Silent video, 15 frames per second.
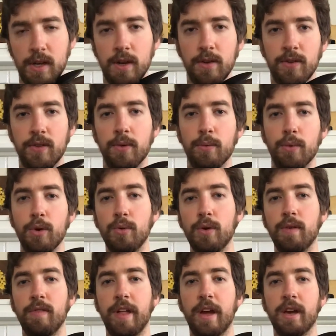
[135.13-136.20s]
is the root
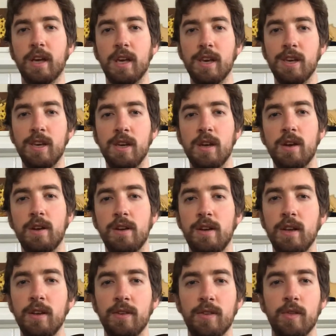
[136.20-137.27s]
of that key,
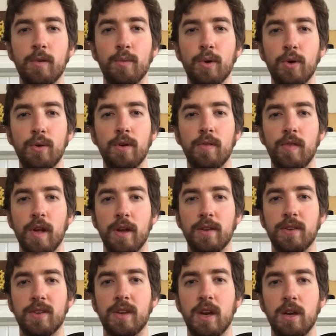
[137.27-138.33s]
D is the root of that
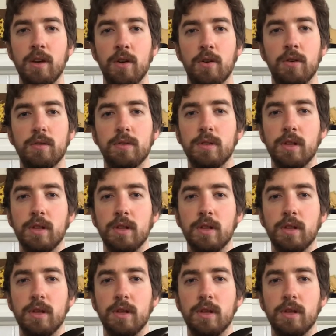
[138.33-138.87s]
scale.